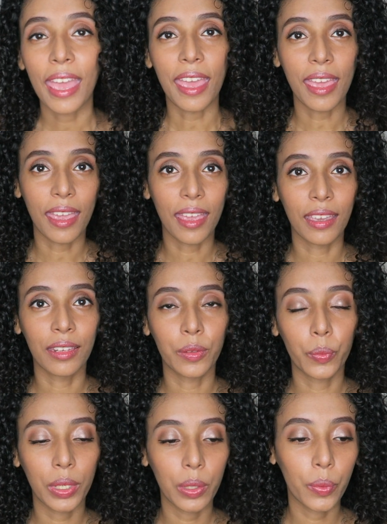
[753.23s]
And
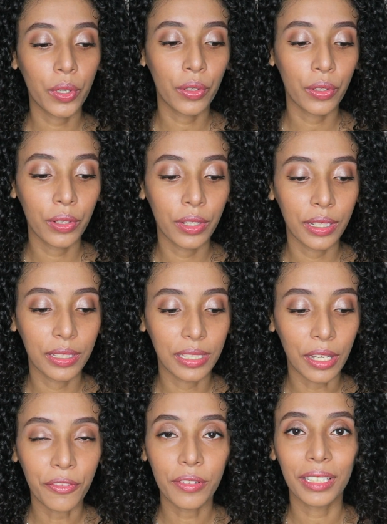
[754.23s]
we will
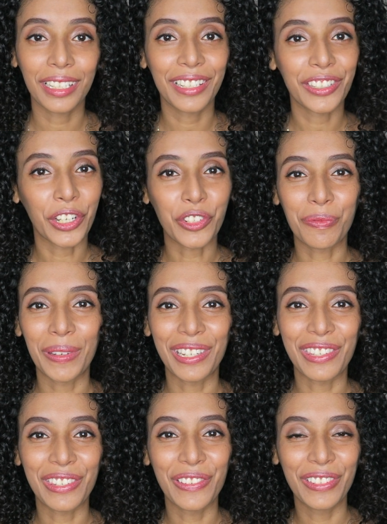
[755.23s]
definitely touch
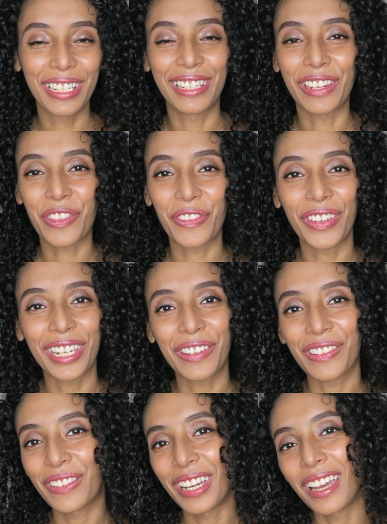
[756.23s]
base soon in another
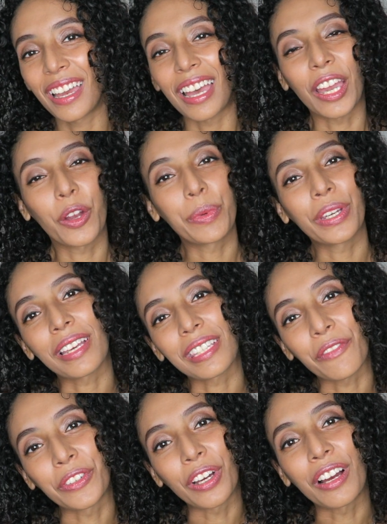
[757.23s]
video. I hope you guys
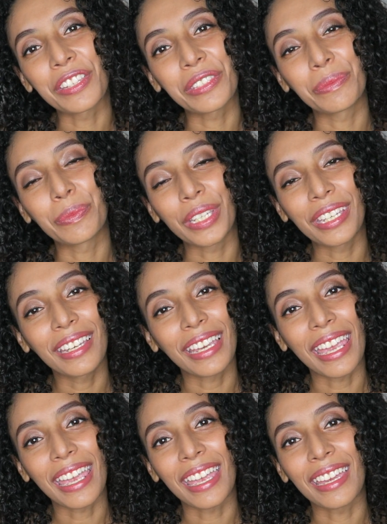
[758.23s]
have an awesome week
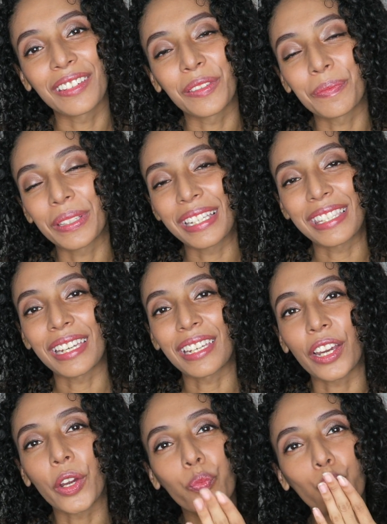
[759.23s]
and please take
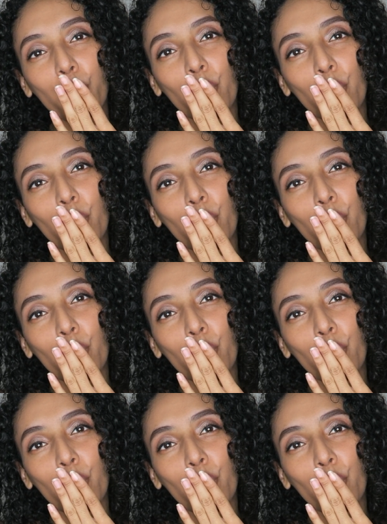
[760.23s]
care.